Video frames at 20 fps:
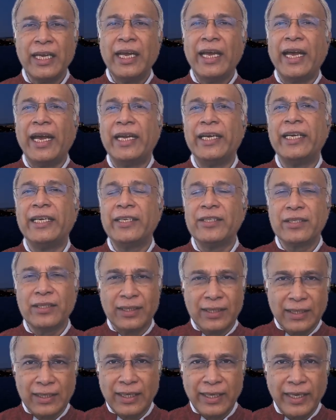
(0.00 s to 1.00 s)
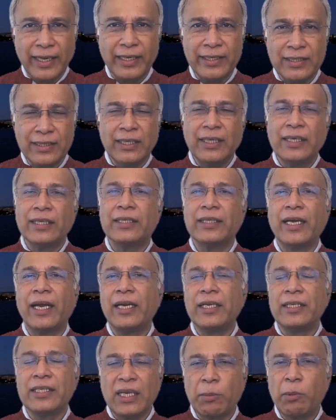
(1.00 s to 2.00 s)
And it is alleged
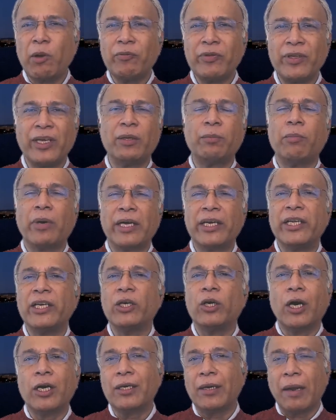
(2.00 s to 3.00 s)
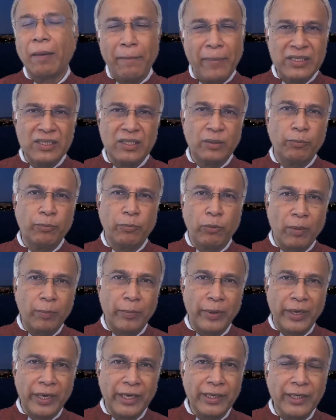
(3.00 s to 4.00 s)
that some of that money got
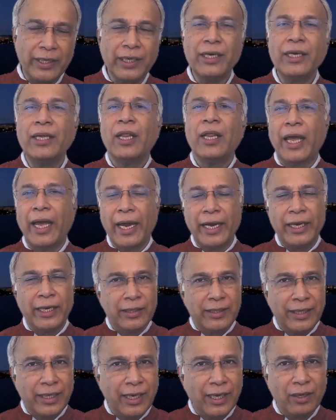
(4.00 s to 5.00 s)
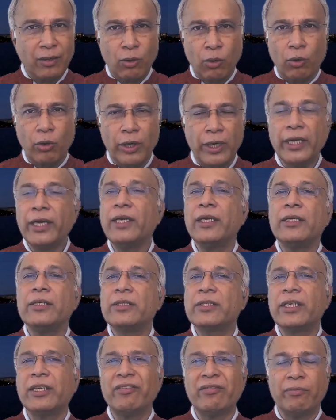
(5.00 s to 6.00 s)
misappropriated and they are holding
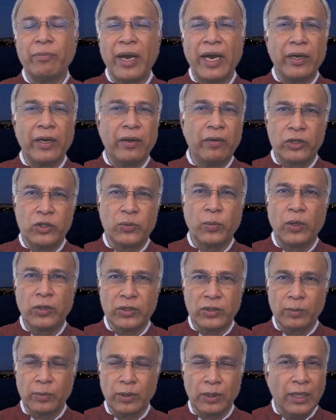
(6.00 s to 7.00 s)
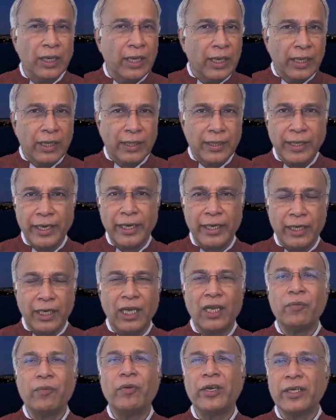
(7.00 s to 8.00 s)
Steve Bannon responsible. Great.
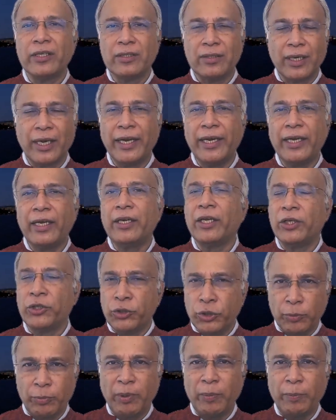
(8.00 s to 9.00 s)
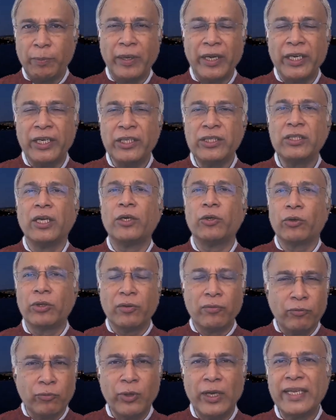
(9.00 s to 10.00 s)
If it is right, he should be punished to
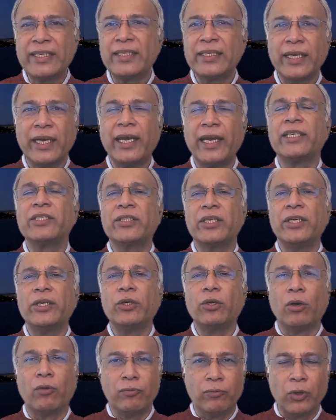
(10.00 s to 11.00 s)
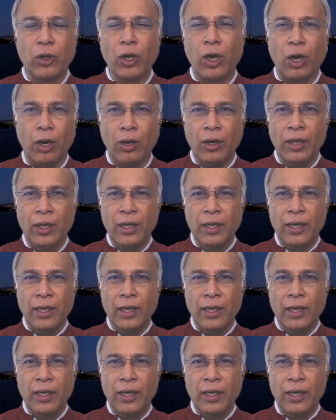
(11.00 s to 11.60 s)
the fullest extent of law.